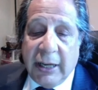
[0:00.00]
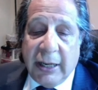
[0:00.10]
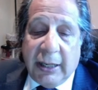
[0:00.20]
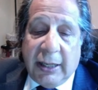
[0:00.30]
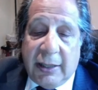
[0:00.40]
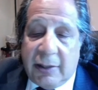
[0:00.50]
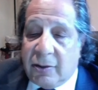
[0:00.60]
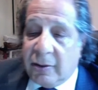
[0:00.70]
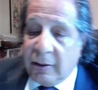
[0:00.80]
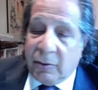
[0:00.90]
he's
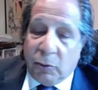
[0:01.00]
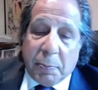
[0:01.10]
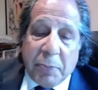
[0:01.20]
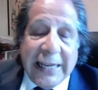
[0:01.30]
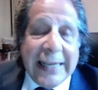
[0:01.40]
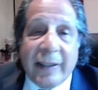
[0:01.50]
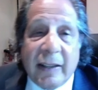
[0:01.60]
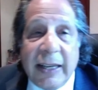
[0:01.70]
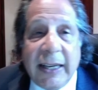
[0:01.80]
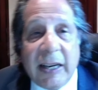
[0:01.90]

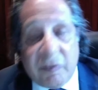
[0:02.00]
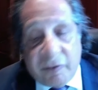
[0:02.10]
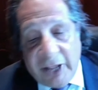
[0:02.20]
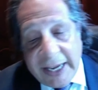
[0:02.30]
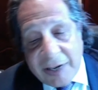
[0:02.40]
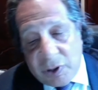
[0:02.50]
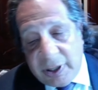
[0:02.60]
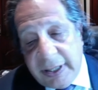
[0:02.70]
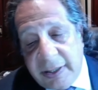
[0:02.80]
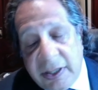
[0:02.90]
repeatedly and
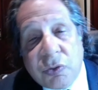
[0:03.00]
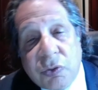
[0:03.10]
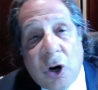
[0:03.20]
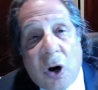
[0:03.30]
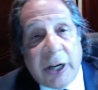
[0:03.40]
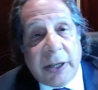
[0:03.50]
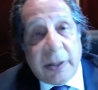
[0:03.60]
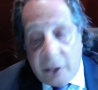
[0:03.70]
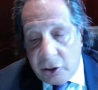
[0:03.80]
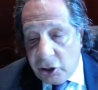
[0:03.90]
flagrantly disregarded
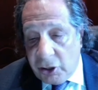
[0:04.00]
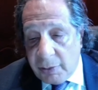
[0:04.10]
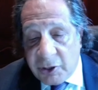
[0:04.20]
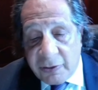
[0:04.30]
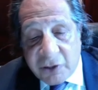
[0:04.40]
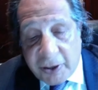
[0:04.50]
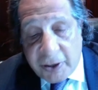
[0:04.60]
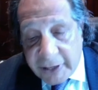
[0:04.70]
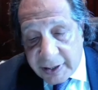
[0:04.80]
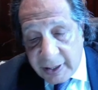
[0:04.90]
the terms of
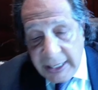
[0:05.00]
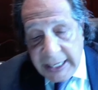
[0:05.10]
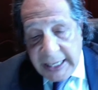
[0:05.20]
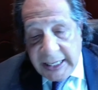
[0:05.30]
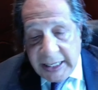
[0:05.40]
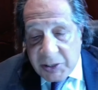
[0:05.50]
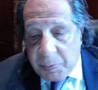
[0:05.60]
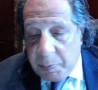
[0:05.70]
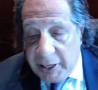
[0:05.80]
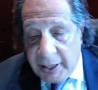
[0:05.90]
service. He's
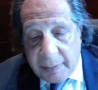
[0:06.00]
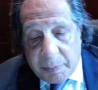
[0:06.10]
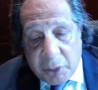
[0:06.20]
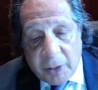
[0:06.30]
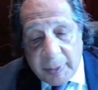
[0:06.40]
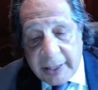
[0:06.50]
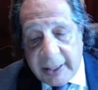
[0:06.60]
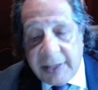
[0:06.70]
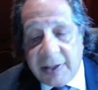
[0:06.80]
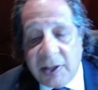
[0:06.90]
been permanently
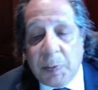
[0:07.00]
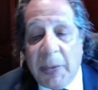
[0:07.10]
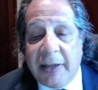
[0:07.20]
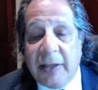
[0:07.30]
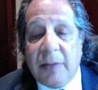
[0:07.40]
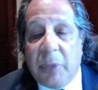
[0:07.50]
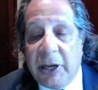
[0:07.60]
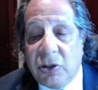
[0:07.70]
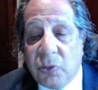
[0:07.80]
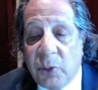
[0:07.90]
suspended by
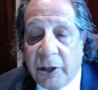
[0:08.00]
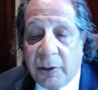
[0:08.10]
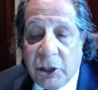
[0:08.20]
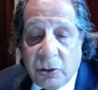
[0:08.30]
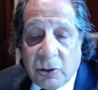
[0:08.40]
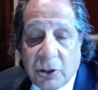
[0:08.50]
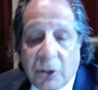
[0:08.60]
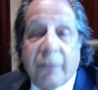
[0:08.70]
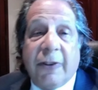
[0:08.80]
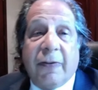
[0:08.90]
Twitter and YouTube
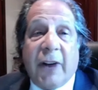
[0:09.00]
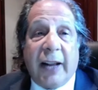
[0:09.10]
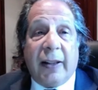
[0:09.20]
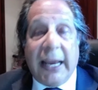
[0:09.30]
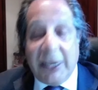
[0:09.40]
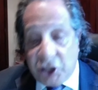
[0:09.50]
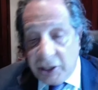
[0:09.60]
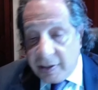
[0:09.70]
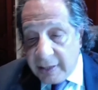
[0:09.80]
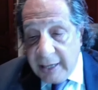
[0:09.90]
for
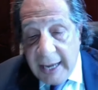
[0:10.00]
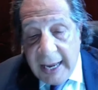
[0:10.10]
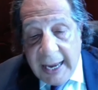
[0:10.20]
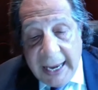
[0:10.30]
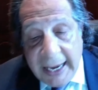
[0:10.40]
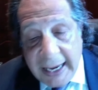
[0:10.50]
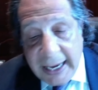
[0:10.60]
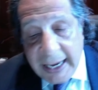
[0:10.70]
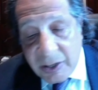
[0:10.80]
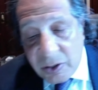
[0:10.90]
violations.
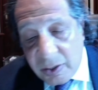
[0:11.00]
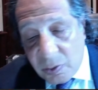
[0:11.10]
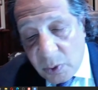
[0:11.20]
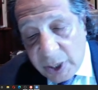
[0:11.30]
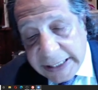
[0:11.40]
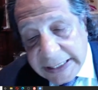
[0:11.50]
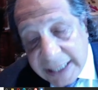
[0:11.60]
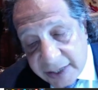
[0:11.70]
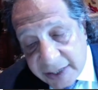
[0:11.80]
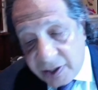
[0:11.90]
And what he
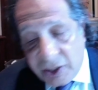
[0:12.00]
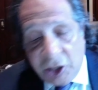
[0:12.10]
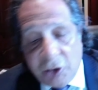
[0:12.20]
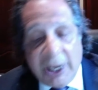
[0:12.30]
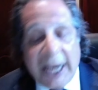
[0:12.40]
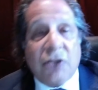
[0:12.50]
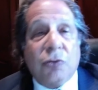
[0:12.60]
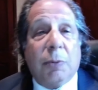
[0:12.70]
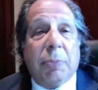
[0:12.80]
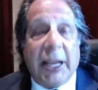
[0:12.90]
does is he creates
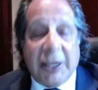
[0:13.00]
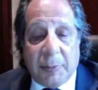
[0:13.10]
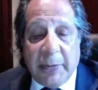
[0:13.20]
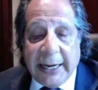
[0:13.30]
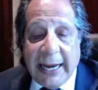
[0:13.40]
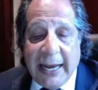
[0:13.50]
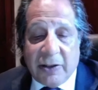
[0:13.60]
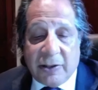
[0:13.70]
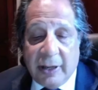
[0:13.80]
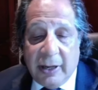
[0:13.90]
replacement
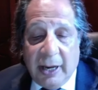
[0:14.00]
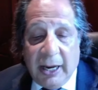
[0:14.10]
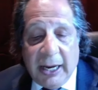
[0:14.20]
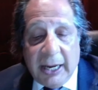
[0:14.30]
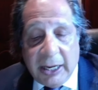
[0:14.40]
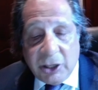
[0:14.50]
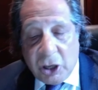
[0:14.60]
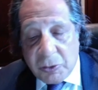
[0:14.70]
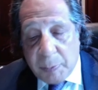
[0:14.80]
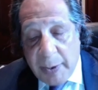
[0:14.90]
accounts and
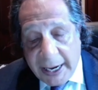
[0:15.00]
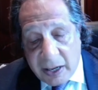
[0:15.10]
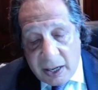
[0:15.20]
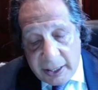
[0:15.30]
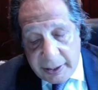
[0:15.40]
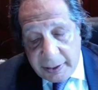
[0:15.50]
goes back on